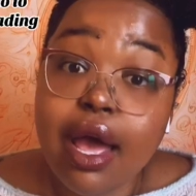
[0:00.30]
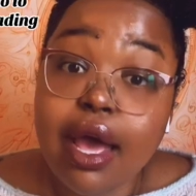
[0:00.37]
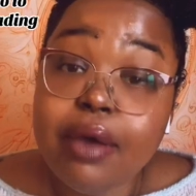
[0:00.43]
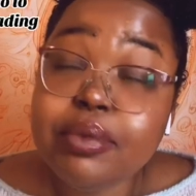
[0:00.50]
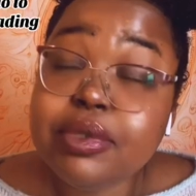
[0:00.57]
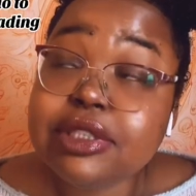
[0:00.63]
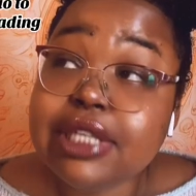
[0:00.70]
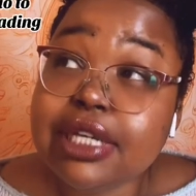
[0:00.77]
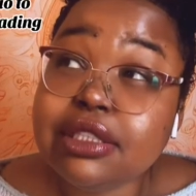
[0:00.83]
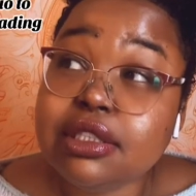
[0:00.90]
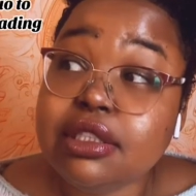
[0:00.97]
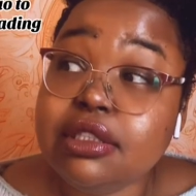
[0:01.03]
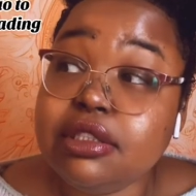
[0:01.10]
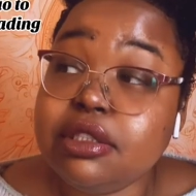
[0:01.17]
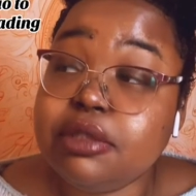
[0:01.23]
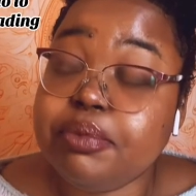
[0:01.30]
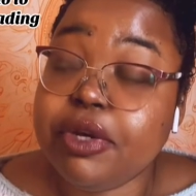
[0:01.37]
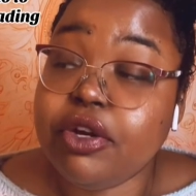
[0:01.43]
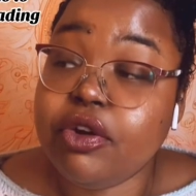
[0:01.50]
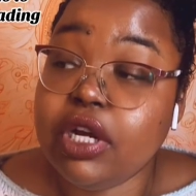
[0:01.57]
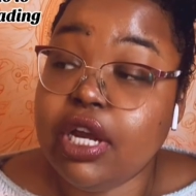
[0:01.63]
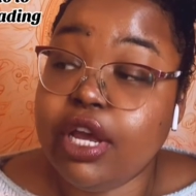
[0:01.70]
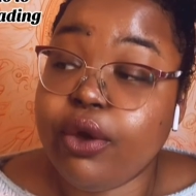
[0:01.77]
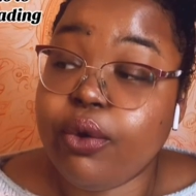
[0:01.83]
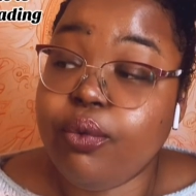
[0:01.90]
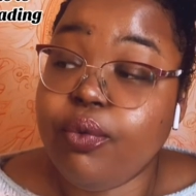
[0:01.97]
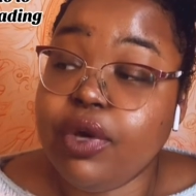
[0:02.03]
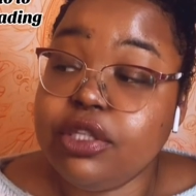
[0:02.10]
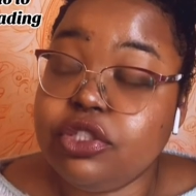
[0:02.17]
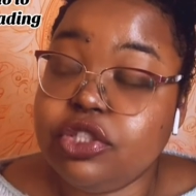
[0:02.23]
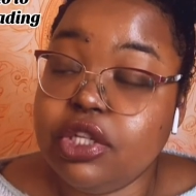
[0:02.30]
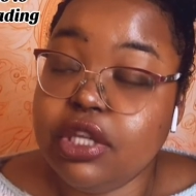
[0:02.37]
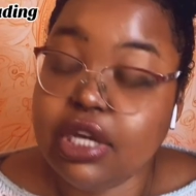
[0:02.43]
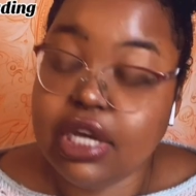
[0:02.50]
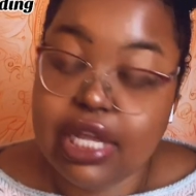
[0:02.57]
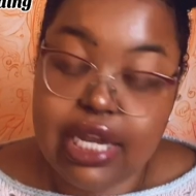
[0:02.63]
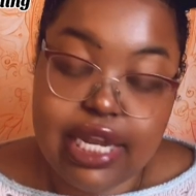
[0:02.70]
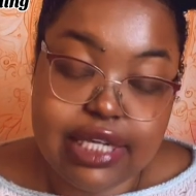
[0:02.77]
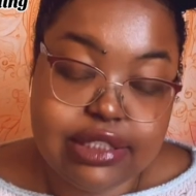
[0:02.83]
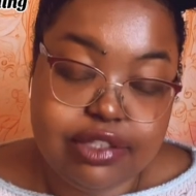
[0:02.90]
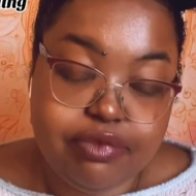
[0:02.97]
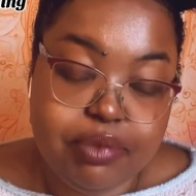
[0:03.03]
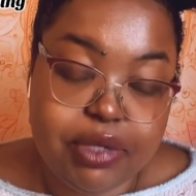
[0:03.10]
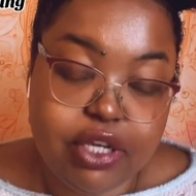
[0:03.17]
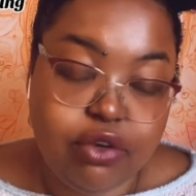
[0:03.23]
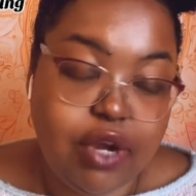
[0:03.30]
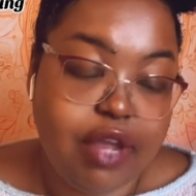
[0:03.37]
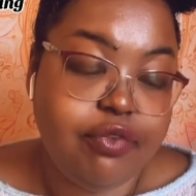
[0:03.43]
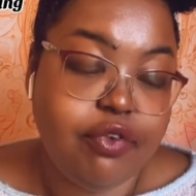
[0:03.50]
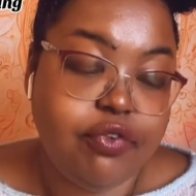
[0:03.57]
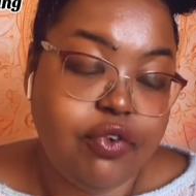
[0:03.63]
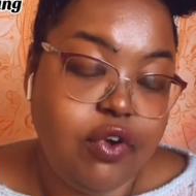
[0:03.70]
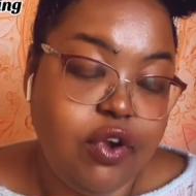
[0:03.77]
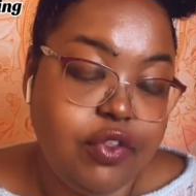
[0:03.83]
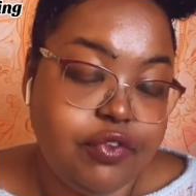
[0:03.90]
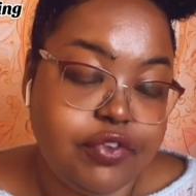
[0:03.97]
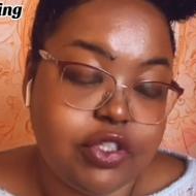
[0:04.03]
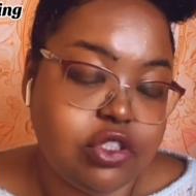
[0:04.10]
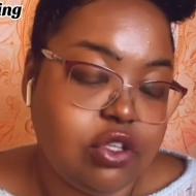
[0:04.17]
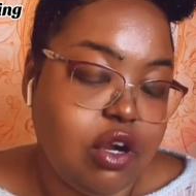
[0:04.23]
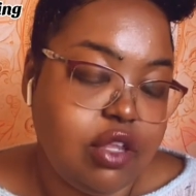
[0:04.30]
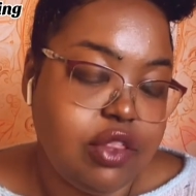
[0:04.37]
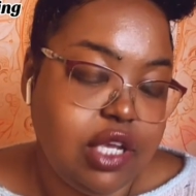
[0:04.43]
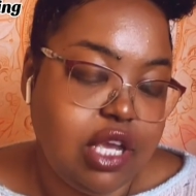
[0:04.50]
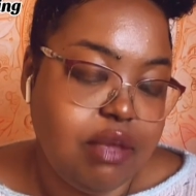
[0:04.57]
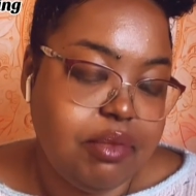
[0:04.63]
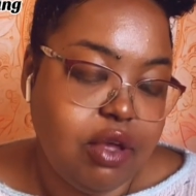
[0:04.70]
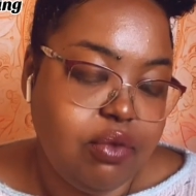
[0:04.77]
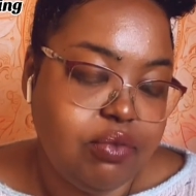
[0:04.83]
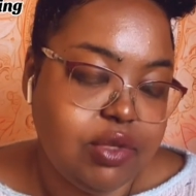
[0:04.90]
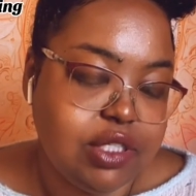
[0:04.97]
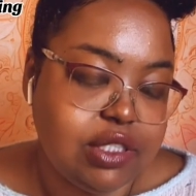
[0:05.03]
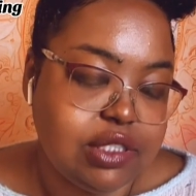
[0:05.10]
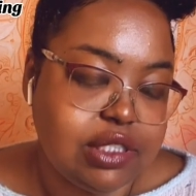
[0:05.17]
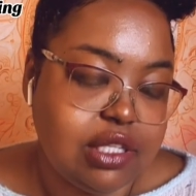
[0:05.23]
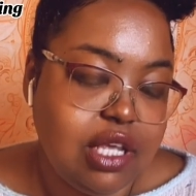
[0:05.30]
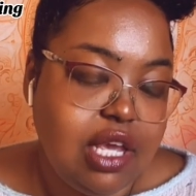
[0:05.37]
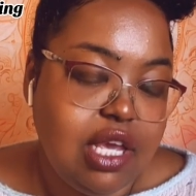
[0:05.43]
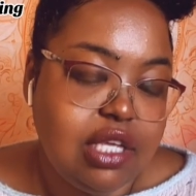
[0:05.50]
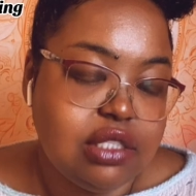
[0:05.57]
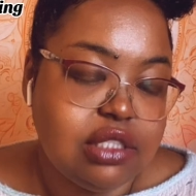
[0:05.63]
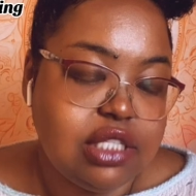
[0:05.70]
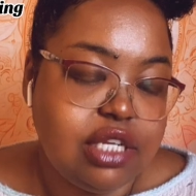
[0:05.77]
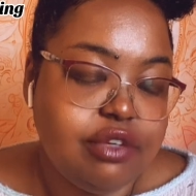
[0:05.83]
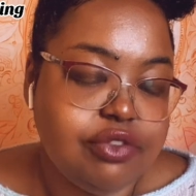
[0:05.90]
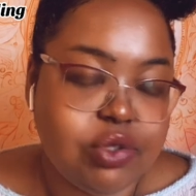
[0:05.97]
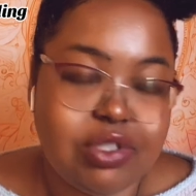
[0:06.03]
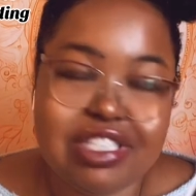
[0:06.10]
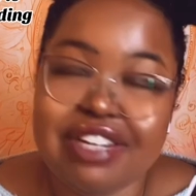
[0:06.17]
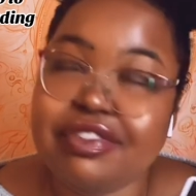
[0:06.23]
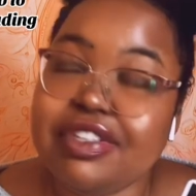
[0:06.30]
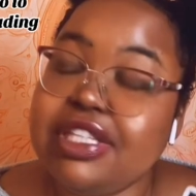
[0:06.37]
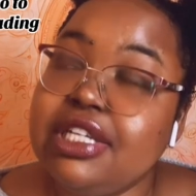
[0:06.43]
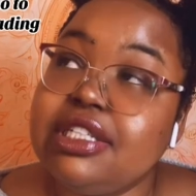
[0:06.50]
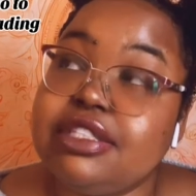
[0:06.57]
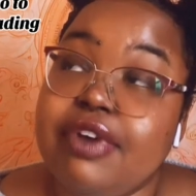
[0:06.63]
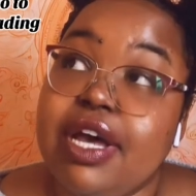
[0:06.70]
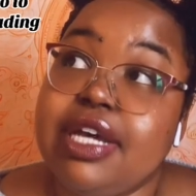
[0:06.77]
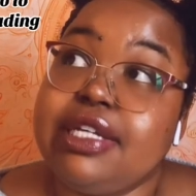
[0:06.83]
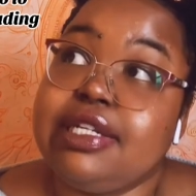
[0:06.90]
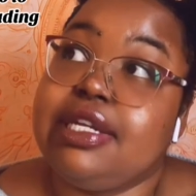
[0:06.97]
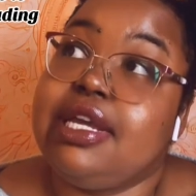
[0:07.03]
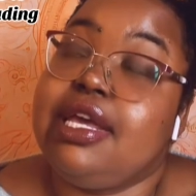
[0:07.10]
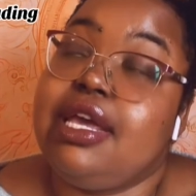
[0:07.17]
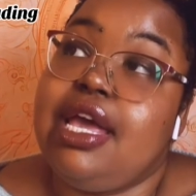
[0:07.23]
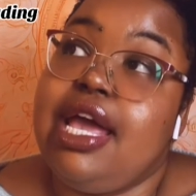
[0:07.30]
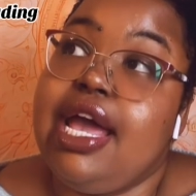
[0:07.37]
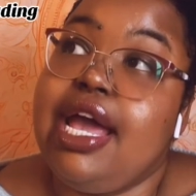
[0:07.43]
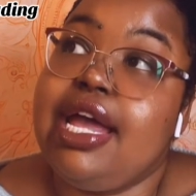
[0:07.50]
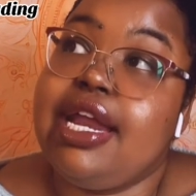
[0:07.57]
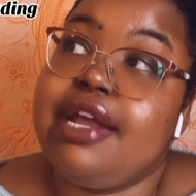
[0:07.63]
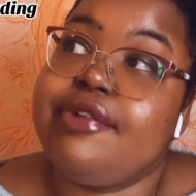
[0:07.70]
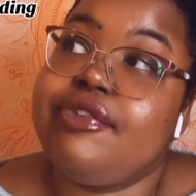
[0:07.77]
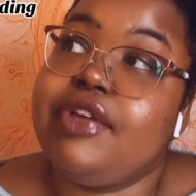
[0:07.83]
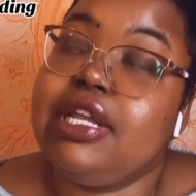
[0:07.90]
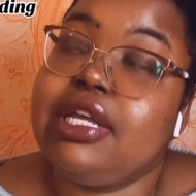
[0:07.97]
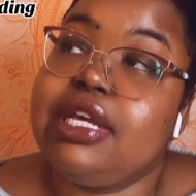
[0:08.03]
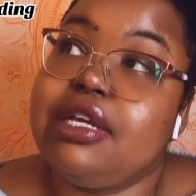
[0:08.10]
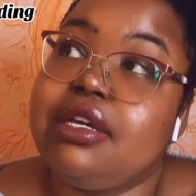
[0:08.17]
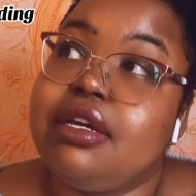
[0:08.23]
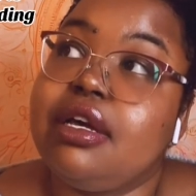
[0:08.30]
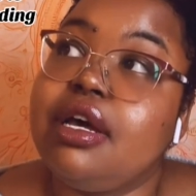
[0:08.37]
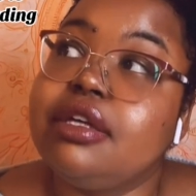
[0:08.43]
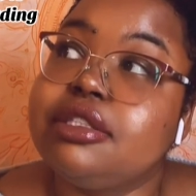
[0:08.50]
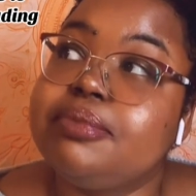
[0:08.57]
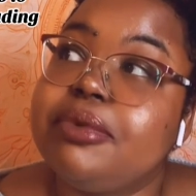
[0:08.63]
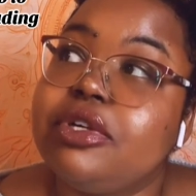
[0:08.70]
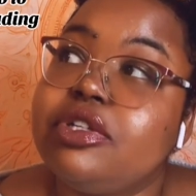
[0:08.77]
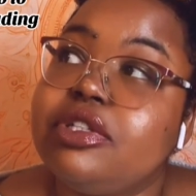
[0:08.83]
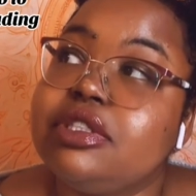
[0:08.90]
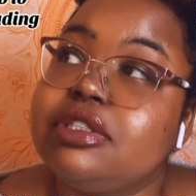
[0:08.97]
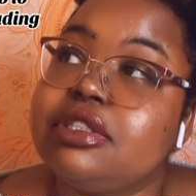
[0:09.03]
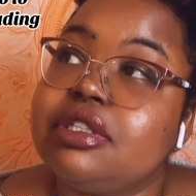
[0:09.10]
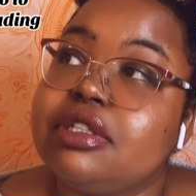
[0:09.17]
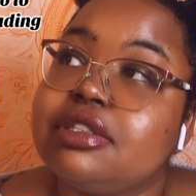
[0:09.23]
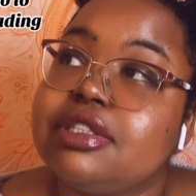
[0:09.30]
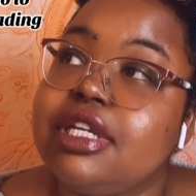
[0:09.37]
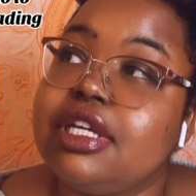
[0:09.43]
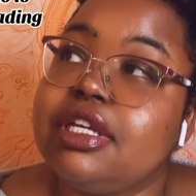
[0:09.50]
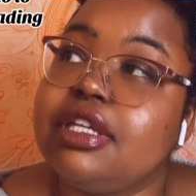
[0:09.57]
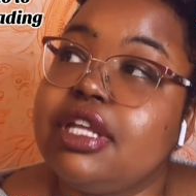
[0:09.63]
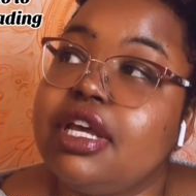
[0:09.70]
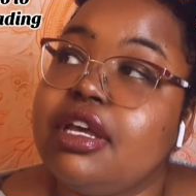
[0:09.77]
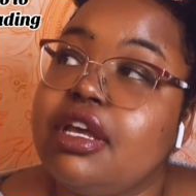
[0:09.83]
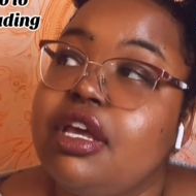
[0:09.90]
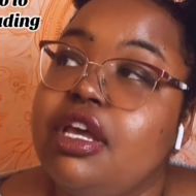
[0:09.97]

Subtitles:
I was asking Spirit, like, what should the collective be grateful for? And the first card that came out was Ten of Swords. Everything is fine. And I feel like Spirit is saying that